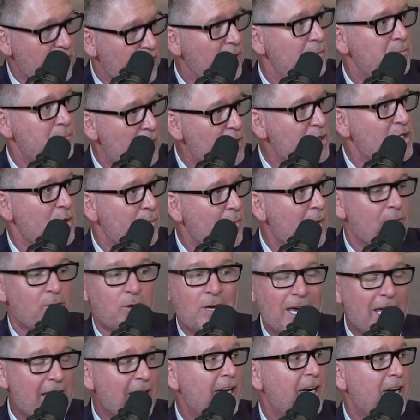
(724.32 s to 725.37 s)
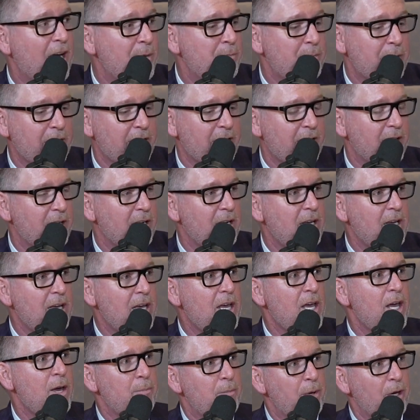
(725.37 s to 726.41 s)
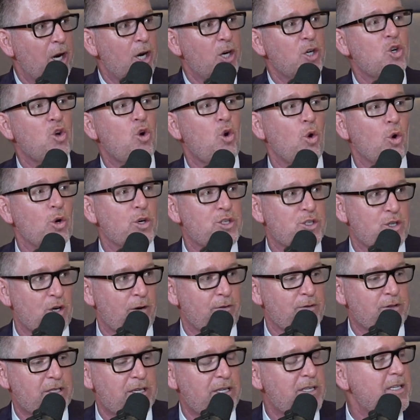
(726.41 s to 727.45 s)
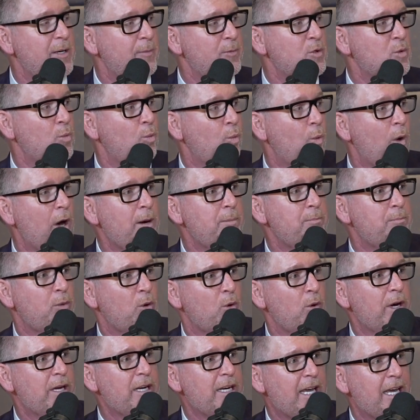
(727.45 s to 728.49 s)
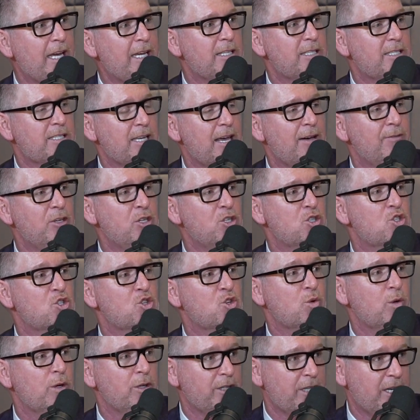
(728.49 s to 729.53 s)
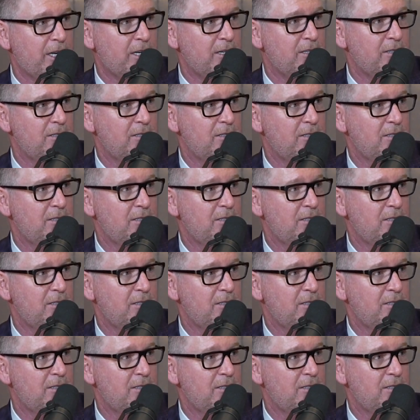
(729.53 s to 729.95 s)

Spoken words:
commission revenue, $89 billion. But on core services, it was $1.87 trillion.